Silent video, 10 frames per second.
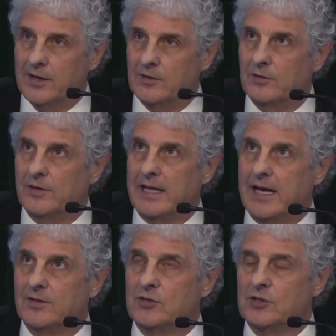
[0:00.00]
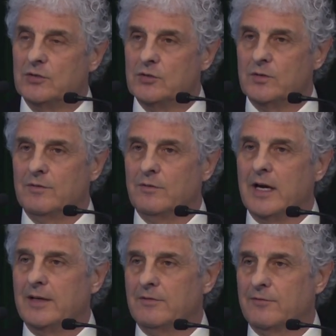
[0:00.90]
argued that children
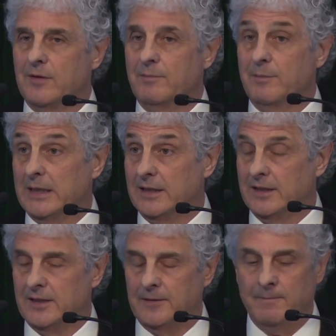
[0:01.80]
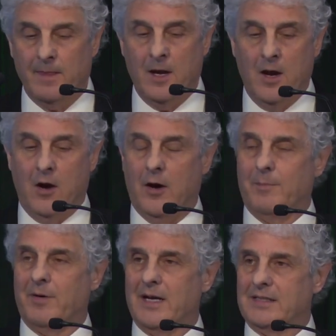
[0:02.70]
right from beginning are
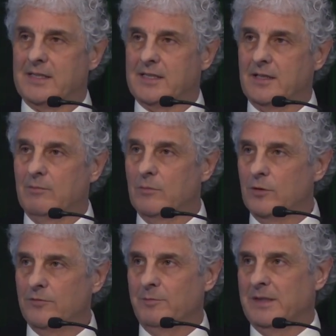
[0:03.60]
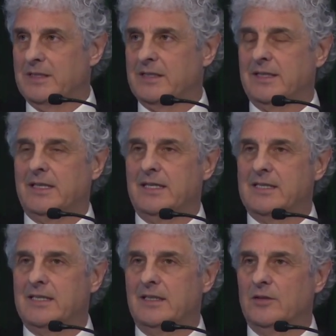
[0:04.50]
processing movements that they
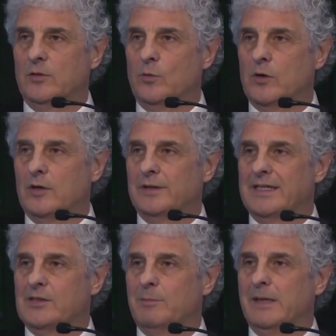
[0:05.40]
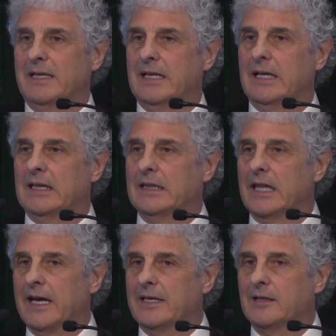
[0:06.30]
see in the world as being
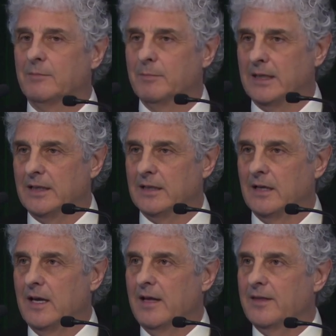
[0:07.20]
like me,